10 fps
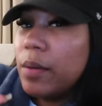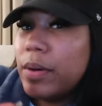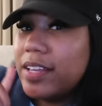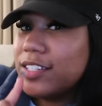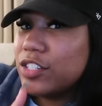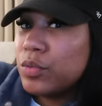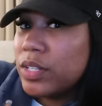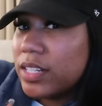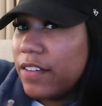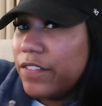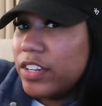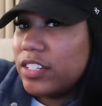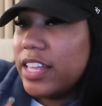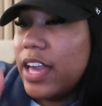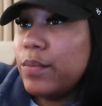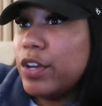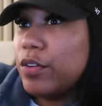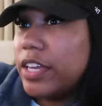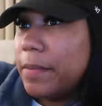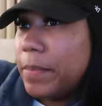But as soon as I finish that, we're
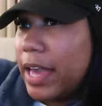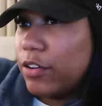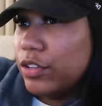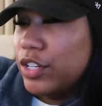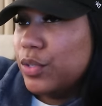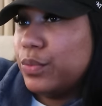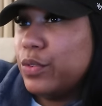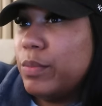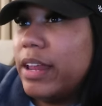gonna get back on this room.